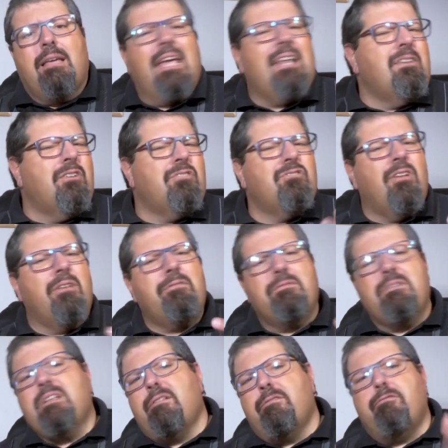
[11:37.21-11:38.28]
and does not
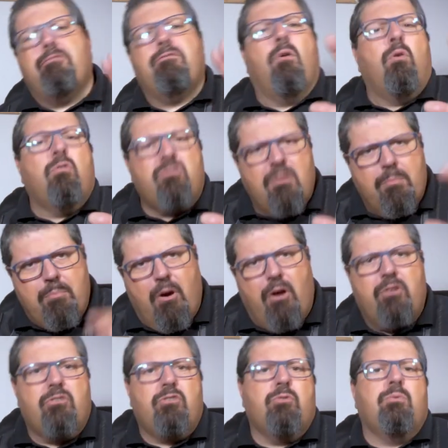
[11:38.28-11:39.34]
feel forced
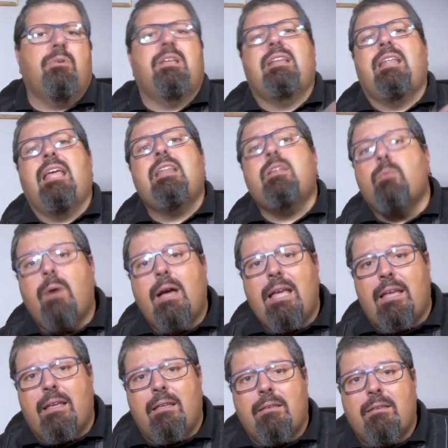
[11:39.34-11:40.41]
upon you in any
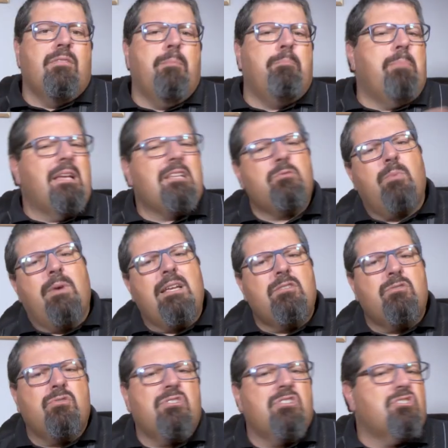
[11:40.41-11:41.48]
way. The best way
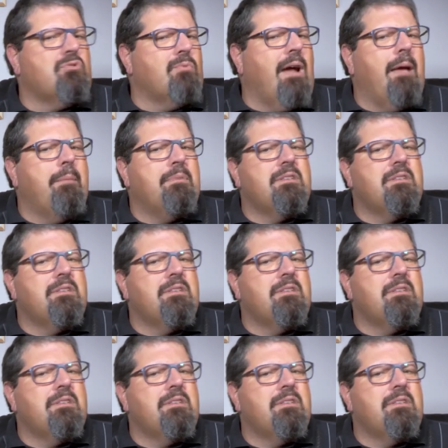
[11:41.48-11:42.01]
to describe